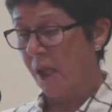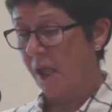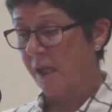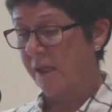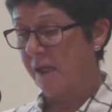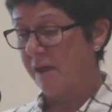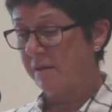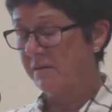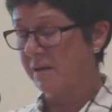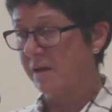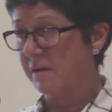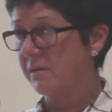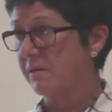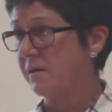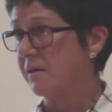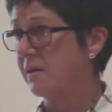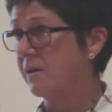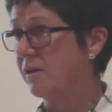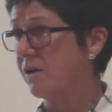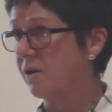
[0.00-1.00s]
And I think
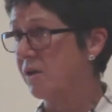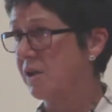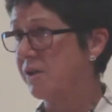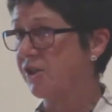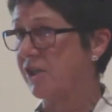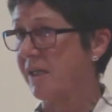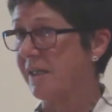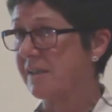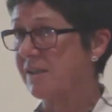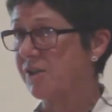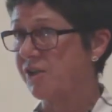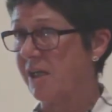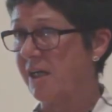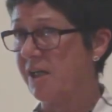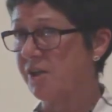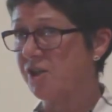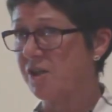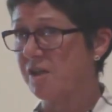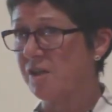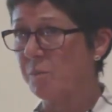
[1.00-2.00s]
that the knowledge
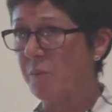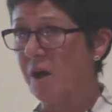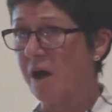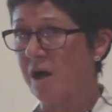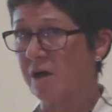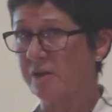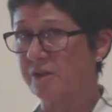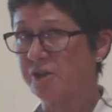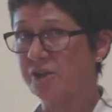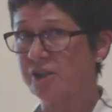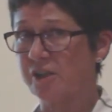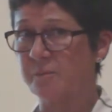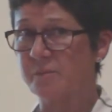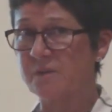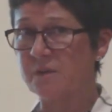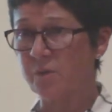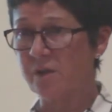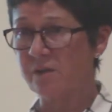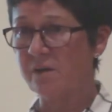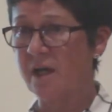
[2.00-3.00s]
exchange and the
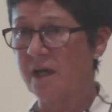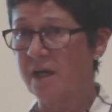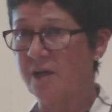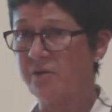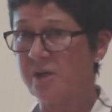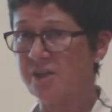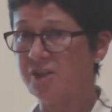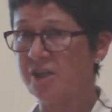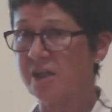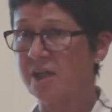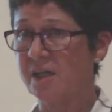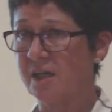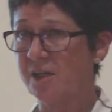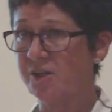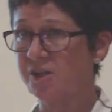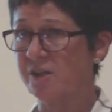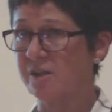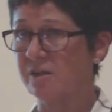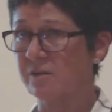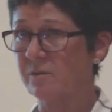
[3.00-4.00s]
partnerships with higher
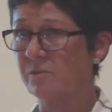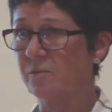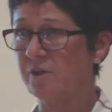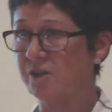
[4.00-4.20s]
education,